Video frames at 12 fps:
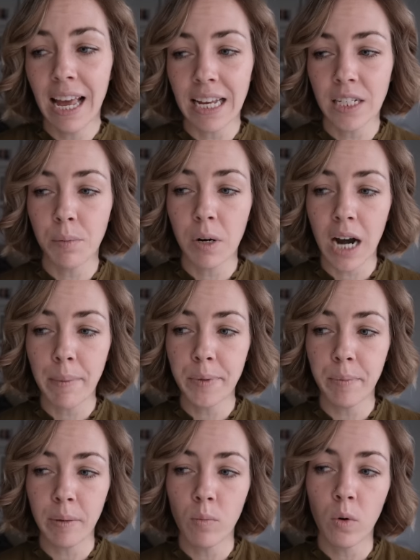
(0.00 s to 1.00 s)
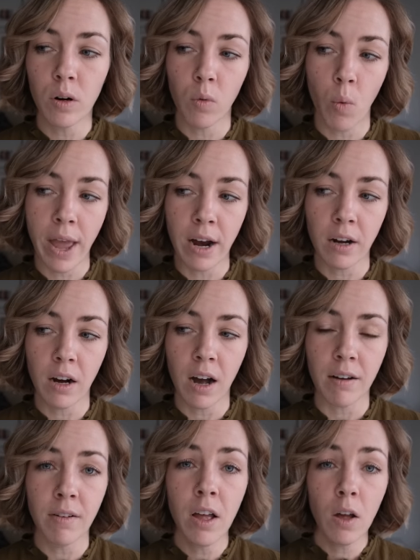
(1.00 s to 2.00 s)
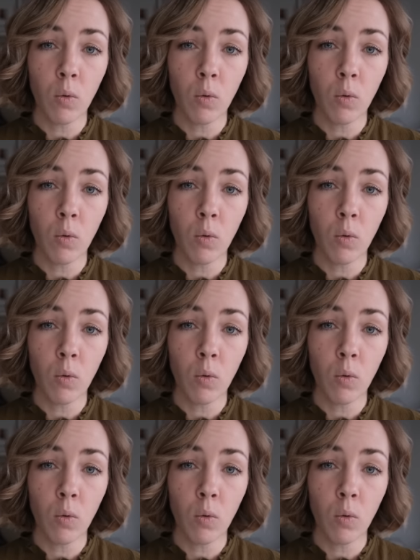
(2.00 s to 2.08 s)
and to perhaps be more aware of